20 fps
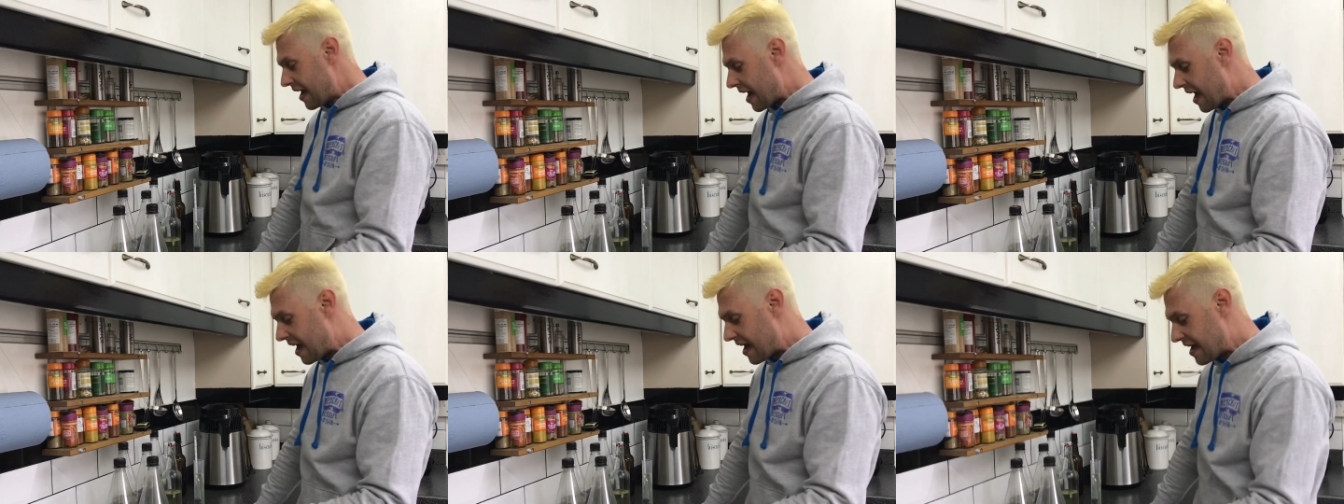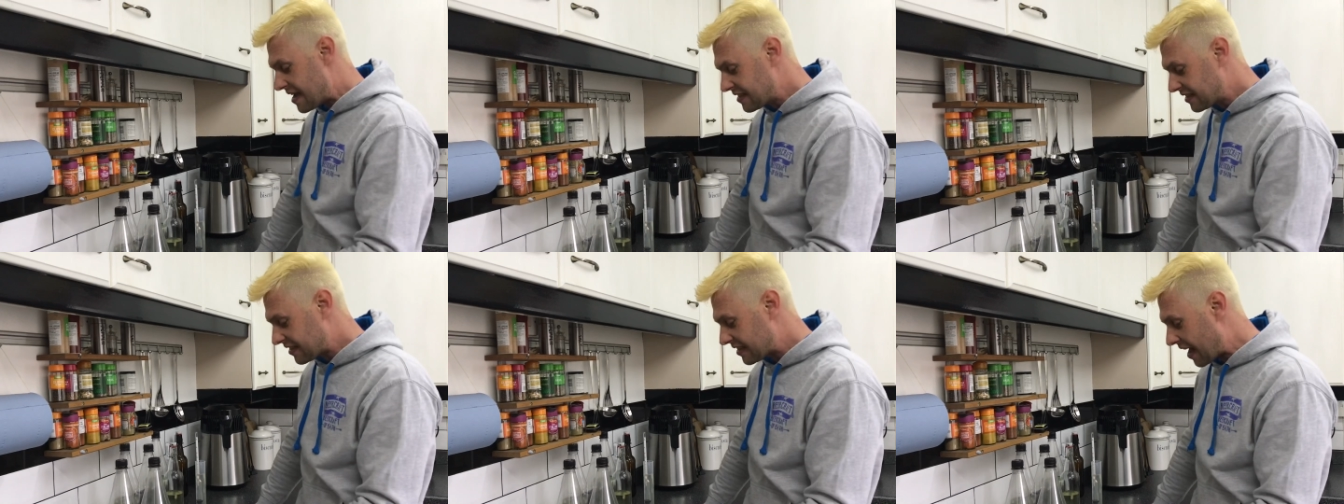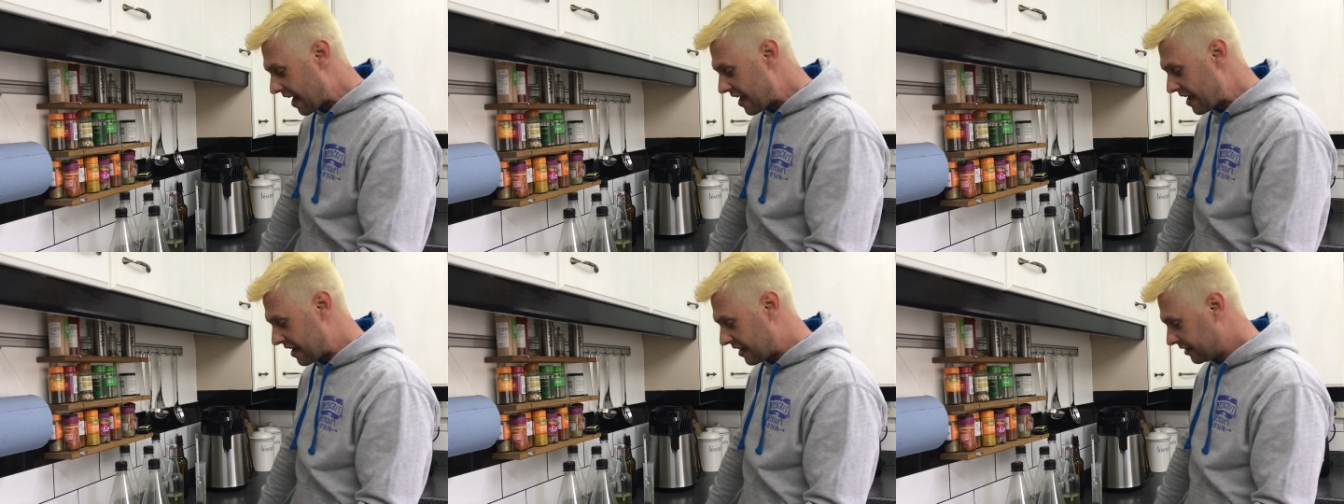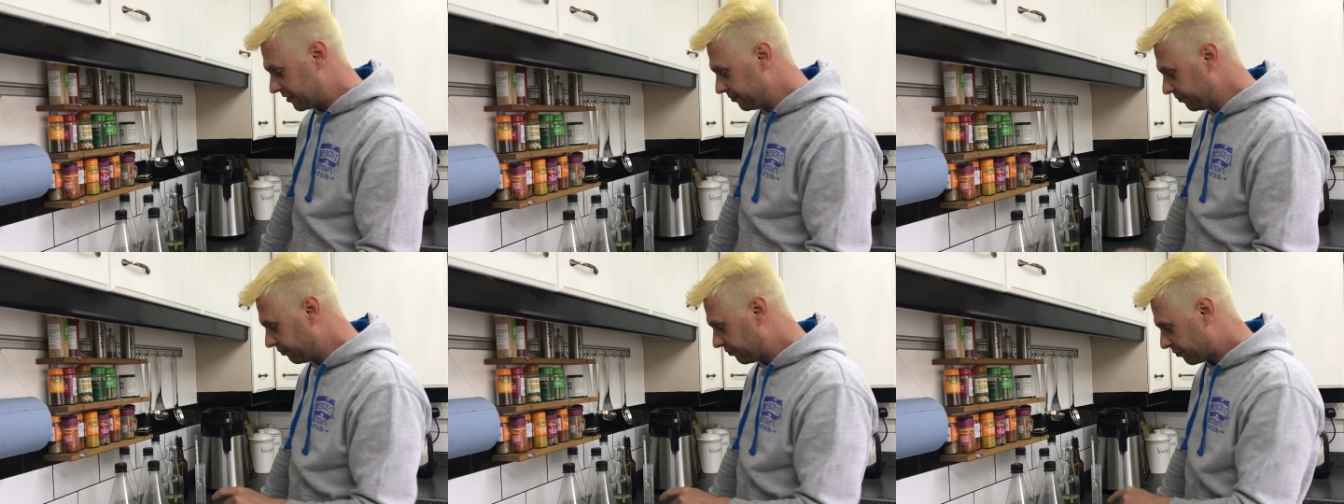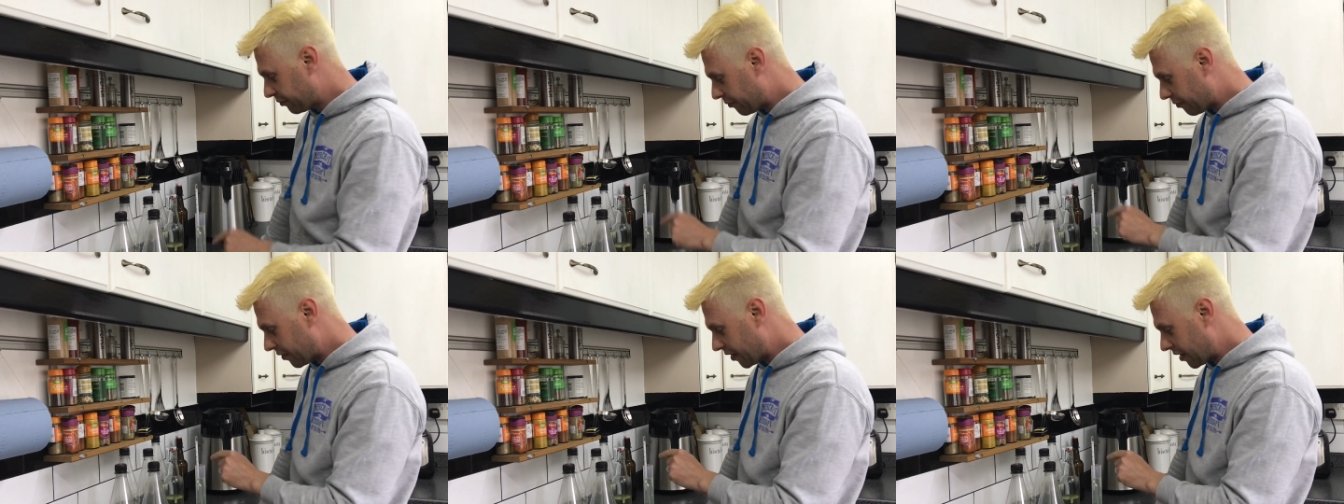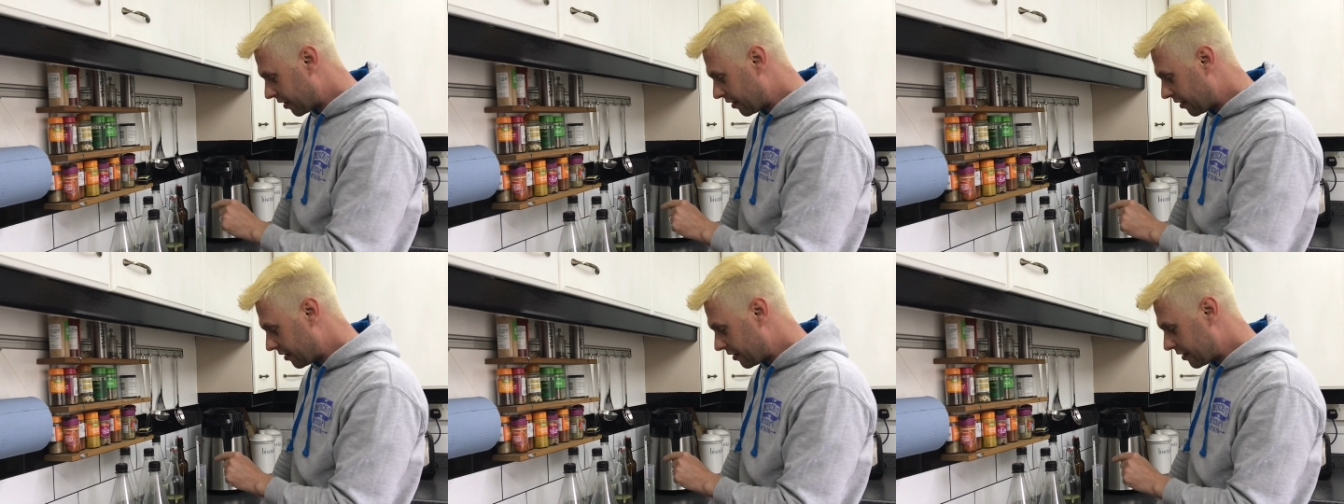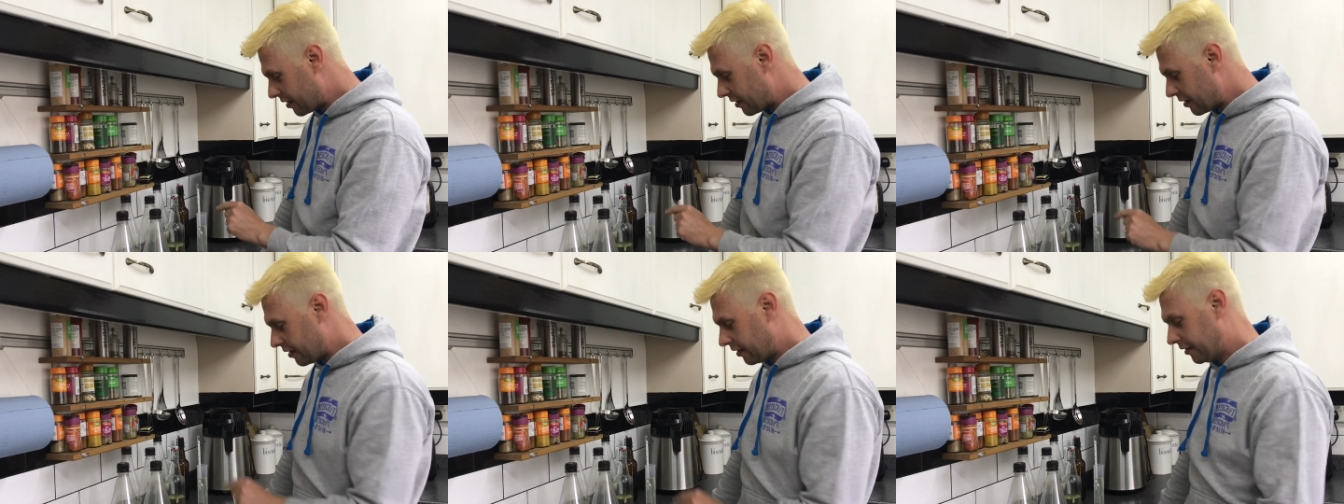it is saying,
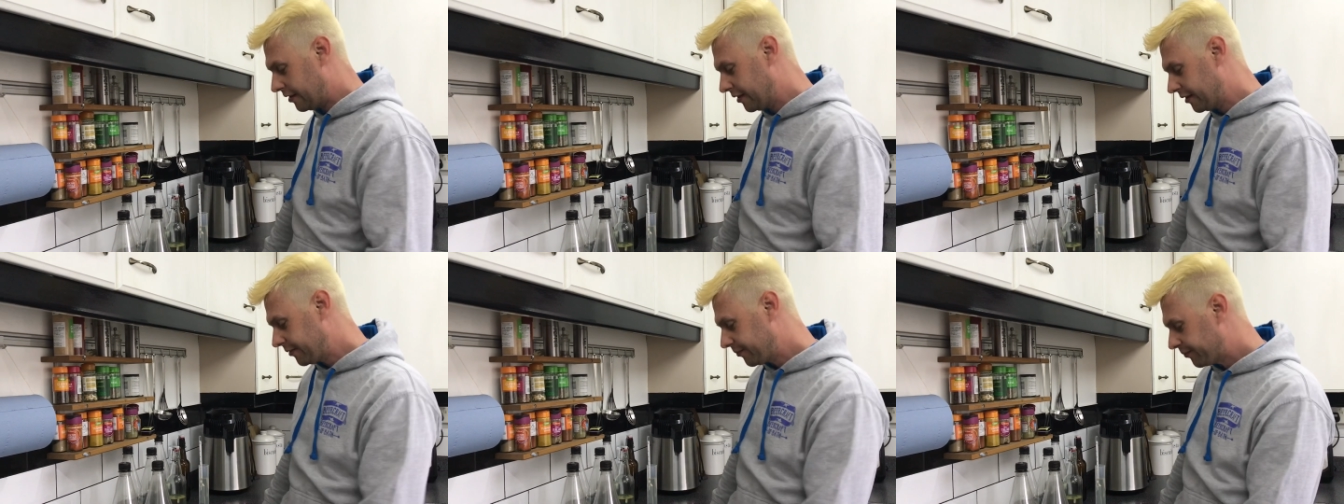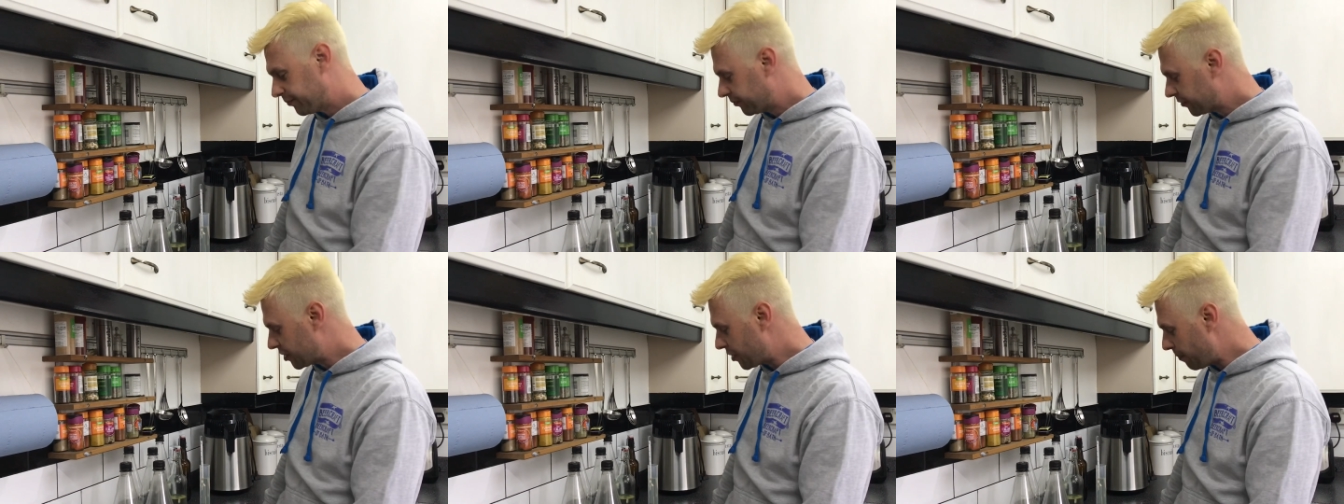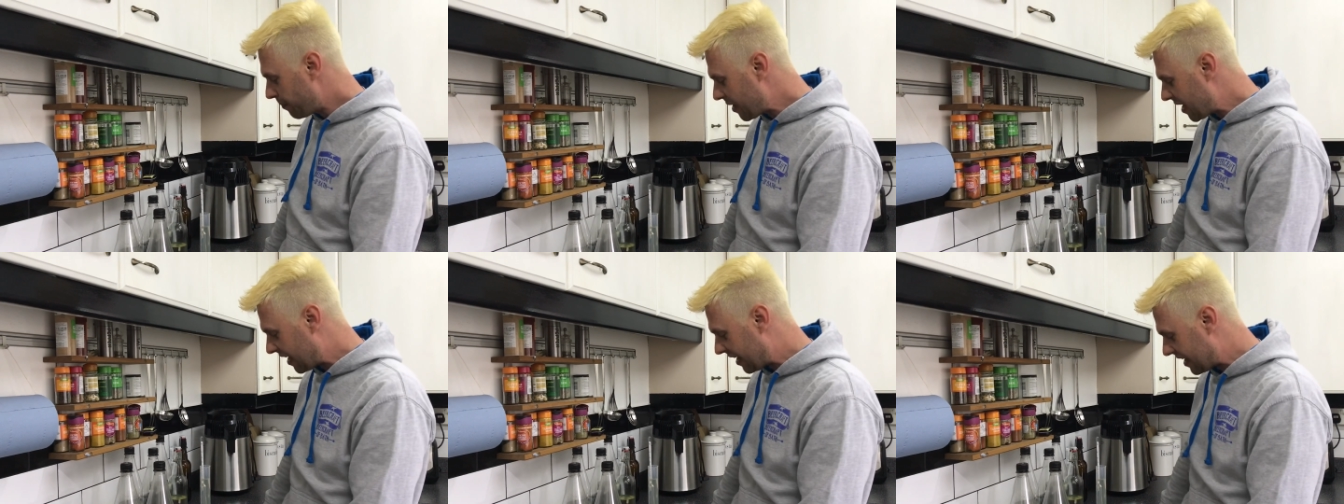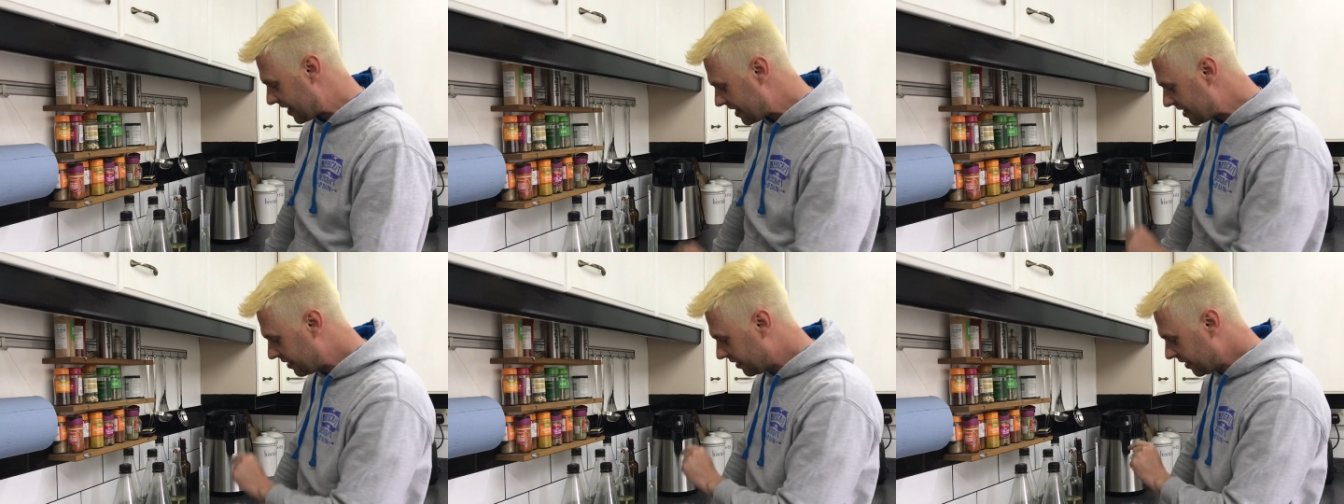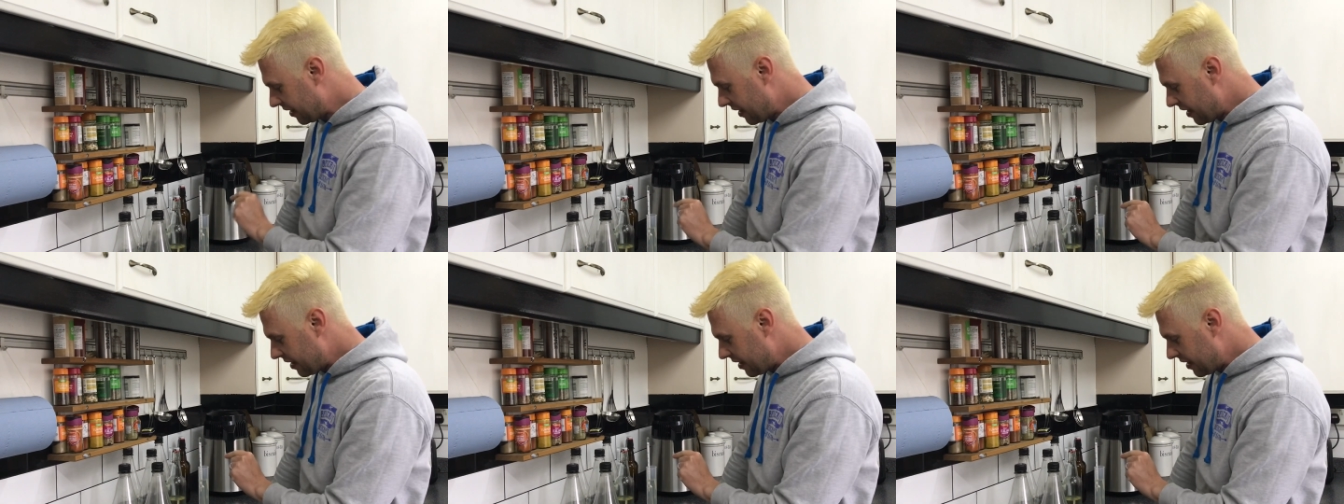to me,